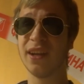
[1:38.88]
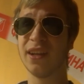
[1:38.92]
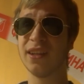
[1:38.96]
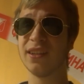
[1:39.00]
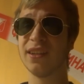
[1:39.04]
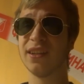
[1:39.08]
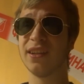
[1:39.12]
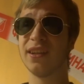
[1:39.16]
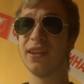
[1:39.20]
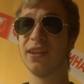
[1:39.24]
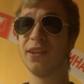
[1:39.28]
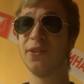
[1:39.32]

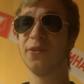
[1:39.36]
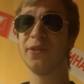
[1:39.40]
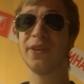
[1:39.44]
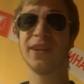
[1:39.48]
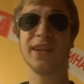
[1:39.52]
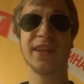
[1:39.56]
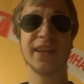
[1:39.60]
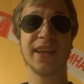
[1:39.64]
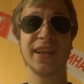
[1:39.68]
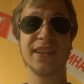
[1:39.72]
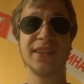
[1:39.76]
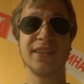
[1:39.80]
And you
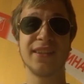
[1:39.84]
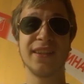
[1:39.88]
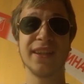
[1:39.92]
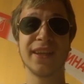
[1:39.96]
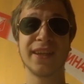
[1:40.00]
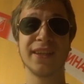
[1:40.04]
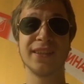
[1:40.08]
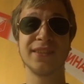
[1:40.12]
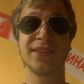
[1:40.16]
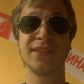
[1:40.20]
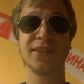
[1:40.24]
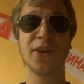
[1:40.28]
can get
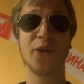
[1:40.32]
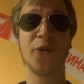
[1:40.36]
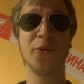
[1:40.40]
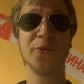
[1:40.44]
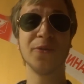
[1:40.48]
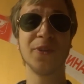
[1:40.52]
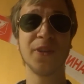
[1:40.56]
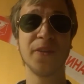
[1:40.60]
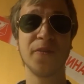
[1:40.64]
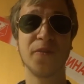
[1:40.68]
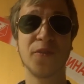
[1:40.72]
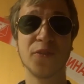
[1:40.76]
tickets
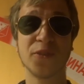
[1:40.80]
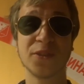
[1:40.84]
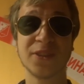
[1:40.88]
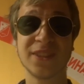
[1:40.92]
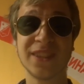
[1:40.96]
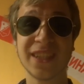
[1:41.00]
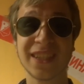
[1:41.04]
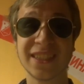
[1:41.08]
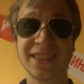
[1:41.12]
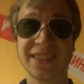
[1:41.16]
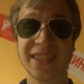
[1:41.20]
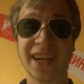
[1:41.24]
only for
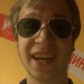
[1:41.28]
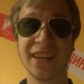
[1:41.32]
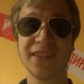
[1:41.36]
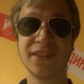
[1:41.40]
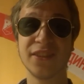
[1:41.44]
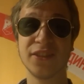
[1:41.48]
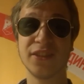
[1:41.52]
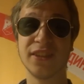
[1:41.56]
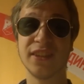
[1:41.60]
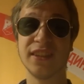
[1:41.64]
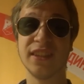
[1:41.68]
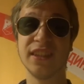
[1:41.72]

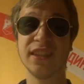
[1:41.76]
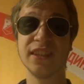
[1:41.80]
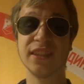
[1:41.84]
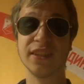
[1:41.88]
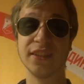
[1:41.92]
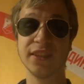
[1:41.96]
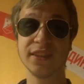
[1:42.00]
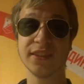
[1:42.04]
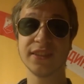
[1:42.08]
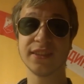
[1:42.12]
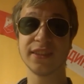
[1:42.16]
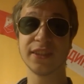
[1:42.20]
600
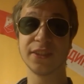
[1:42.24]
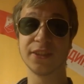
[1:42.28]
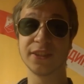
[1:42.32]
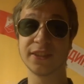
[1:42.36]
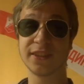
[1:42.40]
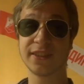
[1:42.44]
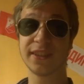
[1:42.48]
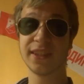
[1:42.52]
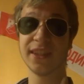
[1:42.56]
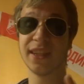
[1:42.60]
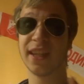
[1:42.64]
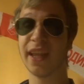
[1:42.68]
dinars. There are
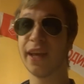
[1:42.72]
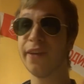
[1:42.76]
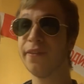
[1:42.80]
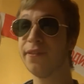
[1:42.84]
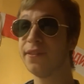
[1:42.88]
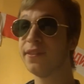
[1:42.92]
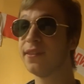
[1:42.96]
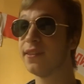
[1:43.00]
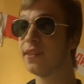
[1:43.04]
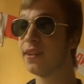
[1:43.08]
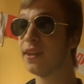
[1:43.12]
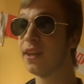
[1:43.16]
still
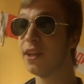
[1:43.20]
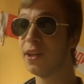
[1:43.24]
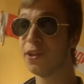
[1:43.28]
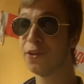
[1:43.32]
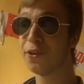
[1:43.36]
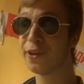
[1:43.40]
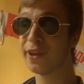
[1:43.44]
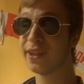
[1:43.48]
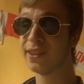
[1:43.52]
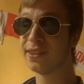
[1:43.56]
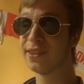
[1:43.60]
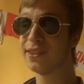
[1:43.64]
left,
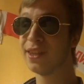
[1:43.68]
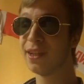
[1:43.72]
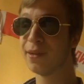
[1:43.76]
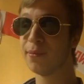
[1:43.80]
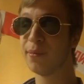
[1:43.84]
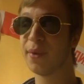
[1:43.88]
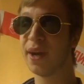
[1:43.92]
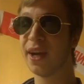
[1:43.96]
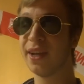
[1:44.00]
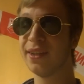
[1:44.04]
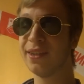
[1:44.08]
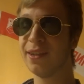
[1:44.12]
you can still
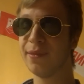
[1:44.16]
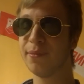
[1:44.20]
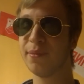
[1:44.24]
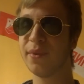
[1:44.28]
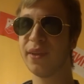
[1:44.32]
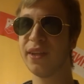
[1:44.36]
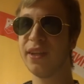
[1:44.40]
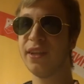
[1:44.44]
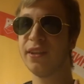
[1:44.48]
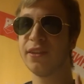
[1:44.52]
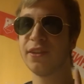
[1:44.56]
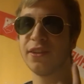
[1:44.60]
buy
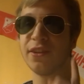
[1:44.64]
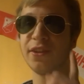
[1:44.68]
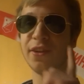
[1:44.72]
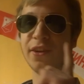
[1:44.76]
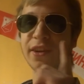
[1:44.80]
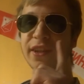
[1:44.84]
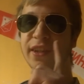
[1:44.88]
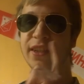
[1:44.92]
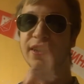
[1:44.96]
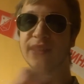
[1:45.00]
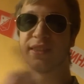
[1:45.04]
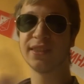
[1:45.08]
them
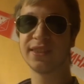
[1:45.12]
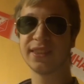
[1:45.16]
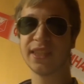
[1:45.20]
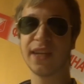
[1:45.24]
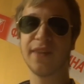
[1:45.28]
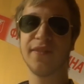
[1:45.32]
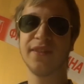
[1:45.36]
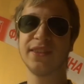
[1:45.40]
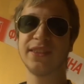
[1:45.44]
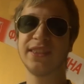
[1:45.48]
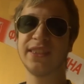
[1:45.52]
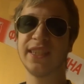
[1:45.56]
either in the
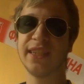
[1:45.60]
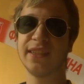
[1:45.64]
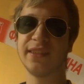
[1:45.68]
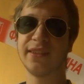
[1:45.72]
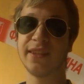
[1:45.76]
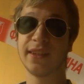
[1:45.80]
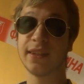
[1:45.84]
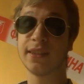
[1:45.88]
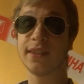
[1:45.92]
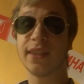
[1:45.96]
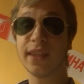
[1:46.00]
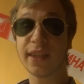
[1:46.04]
SAVA
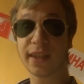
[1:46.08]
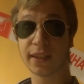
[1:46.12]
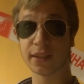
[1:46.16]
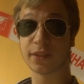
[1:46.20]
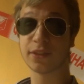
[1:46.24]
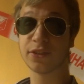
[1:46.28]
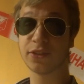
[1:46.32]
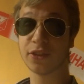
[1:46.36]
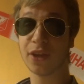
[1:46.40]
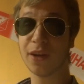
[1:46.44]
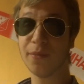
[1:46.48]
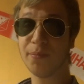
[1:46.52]
CENTAR ticket
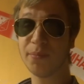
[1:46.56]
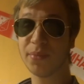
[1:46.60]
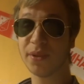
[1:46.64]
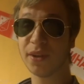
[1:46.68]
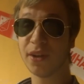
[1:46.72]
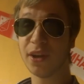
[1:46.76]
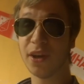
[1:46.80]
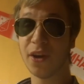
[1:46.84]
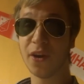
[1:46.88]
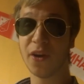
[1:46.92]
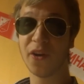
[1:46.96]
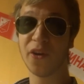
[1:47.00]
shop
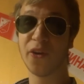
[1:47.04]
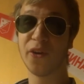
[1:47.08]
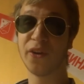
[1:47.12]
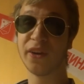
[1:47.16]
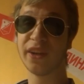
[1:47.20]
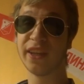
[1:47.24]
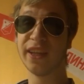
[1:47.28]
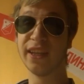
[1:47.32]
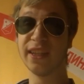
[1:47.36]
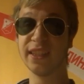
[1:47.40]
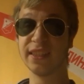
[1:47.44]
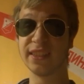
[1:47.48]
or
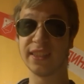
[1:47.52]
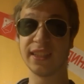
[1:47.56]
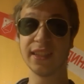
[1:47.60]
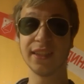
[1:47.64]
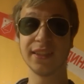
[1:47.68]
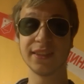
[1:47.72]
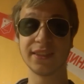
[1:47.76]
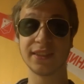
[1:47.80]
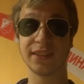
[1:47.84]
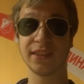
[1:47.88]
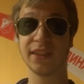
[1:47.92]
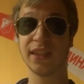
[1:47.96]

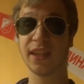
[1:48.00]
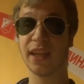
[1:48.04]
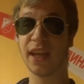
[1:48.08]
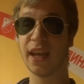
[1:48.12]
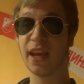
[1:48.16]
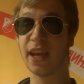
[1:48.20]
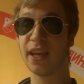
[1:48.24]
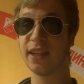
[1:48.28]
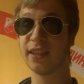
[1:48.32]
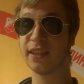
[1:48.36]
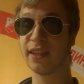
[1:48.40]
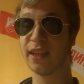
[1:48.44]
Gigstix,
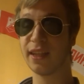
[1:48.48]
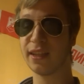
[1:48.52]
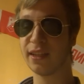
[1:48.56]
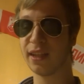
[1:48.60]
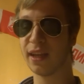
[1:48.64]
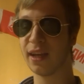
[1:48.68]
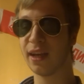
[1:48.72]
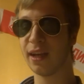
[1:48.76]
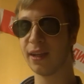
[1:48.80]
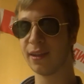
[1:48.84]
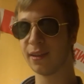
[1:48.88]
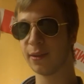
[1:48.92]
and that
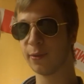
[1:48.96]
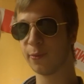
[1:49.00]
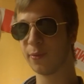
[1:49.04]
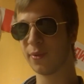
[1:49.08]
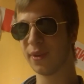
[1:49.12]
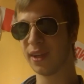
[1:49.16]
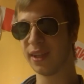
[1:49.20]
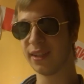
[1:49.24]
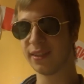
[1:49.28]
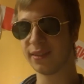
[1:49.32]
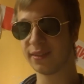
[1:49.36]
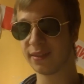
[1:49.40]
I'll
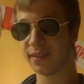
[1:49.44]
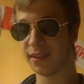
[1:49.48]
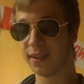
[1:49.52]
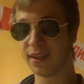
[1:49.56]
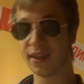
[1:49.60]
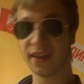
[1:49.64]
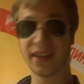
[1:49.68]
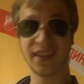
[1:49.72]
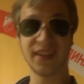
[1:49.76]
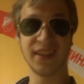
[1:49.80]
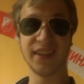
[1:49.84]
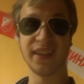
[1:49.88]
write
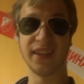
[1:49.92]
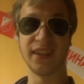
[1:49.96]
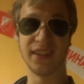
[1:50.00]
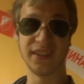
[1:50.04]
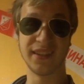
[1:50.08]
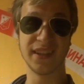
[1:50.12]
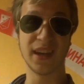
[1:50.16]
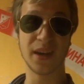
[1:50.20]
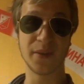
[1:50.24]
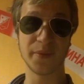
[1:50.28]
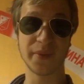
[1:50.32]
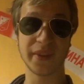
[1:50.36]
a
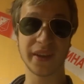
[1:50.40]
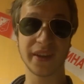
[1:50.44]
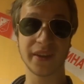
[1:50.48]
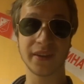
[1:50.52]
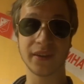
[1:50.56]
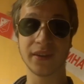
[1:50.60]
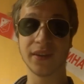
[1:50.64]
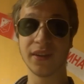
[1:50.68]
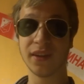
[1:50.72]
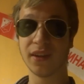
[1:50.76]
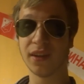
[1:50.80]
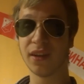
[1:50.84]
link down there.